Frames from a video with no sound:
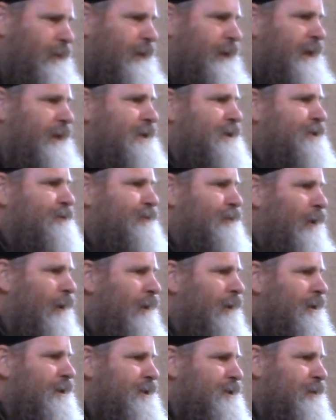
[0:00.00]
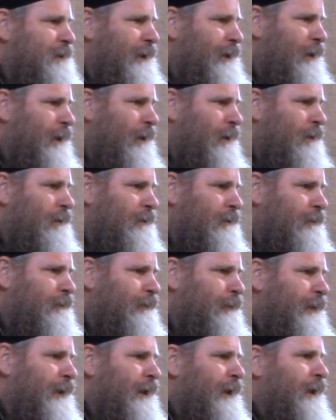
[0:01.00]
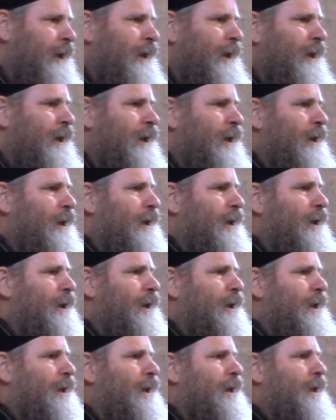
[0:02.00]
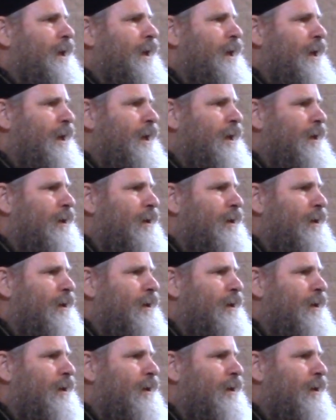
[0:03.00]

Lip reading: as far as we know, he